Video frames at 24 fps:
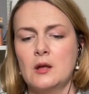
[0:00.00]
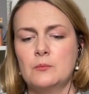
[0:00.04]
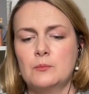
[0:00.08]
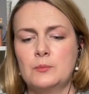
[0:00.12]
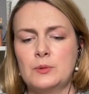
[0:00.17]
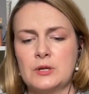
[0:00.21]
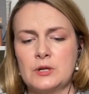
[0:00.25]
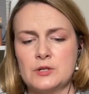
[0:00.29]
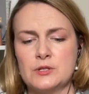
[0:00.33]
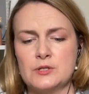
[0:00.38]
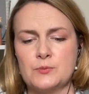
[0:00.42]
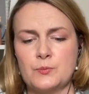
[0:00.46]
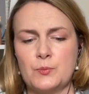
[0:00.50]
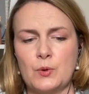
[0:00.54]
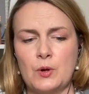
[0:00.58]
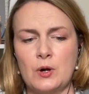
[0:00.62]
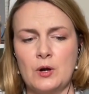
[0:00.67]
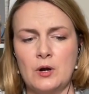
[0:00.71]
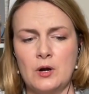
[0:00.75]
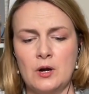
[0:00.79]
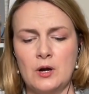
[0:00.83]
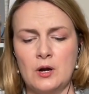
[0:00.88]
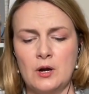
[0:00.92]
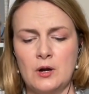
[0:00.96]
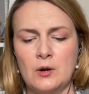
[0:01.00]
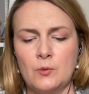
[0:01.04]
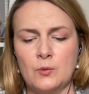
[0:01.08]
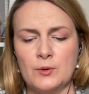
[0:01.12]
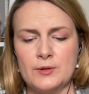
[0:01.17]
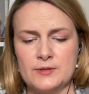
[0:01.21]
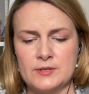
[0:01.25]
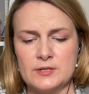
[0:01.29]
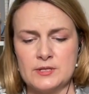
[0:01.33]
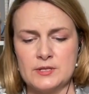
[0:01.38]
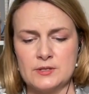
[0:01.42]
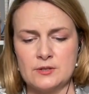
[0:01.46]
because
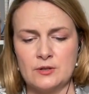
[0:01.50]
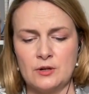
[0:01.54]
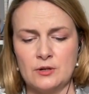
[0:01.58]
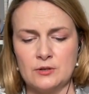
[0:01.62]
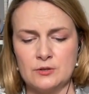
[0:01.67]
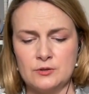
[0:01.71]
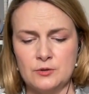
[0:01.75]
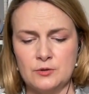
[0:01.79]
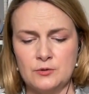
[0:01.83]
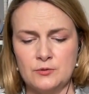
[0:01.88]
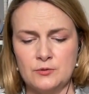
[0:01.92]
with the start of